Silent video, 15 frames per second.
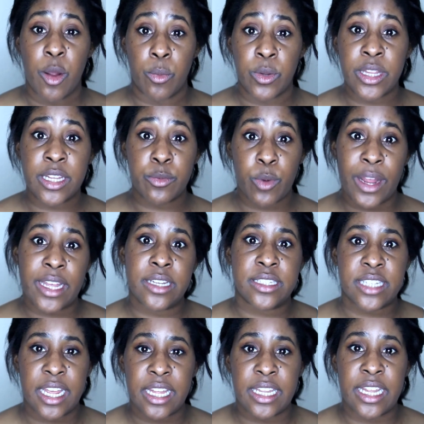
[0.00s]
really
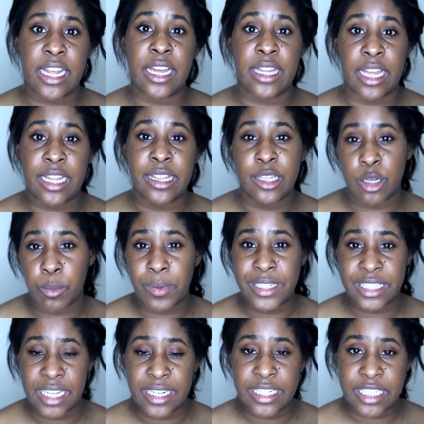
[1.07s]
reconciling like little
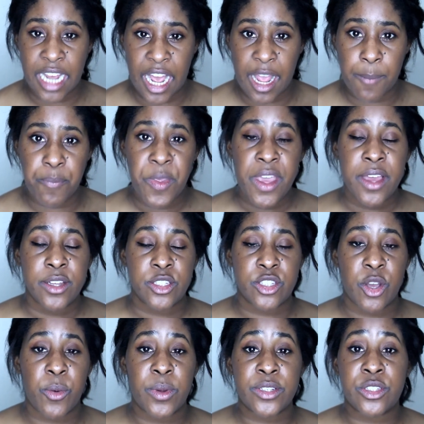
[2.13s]
bits at a time.
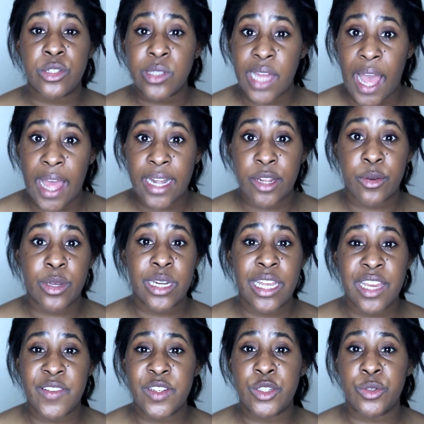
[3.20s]
So do that. You can
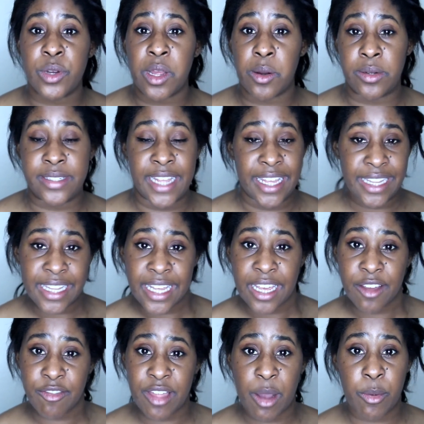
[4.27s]
even do it daily
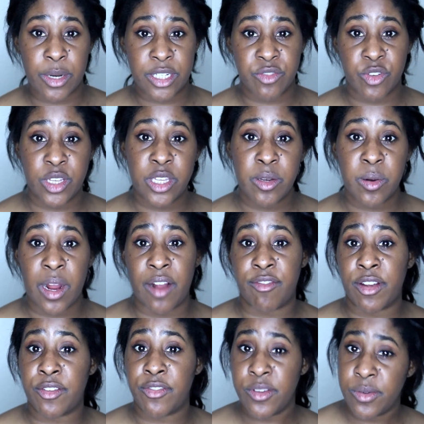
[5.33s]
if that works for you, or
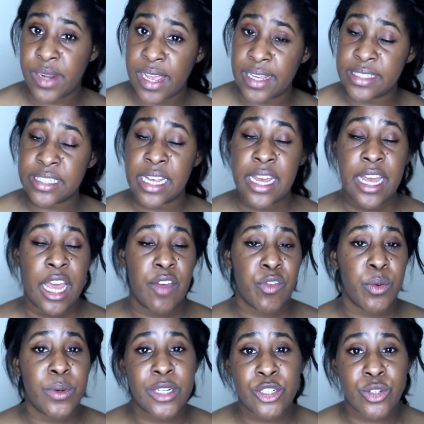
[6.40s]
every few days if
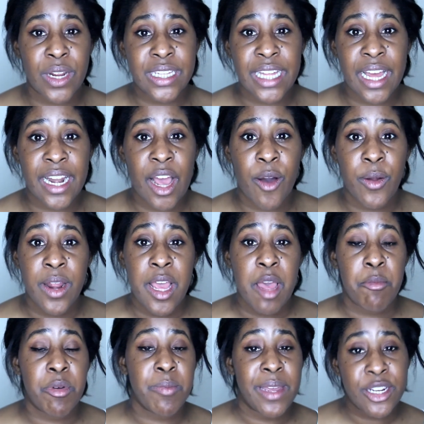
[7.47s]
you want to try that out,
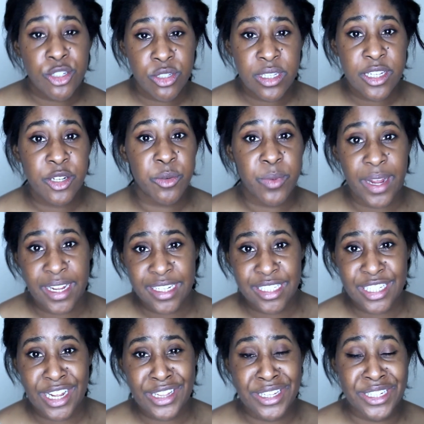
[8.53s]
but make sure that you're
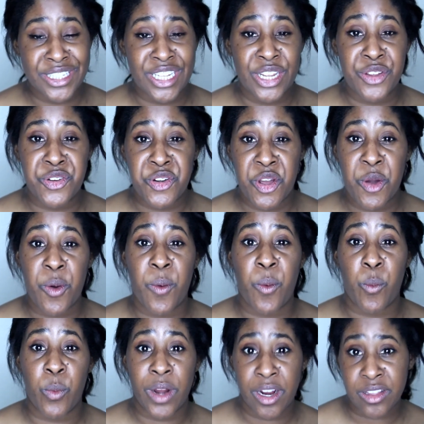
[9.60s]
reconciling so that you know
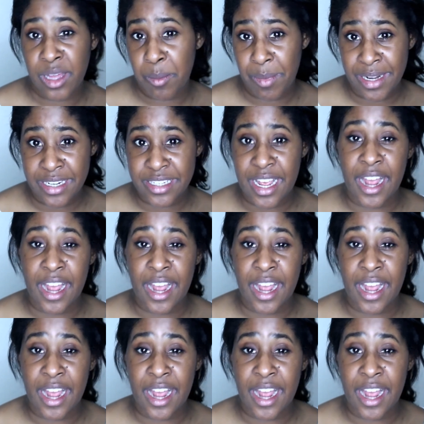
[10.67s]
where that money's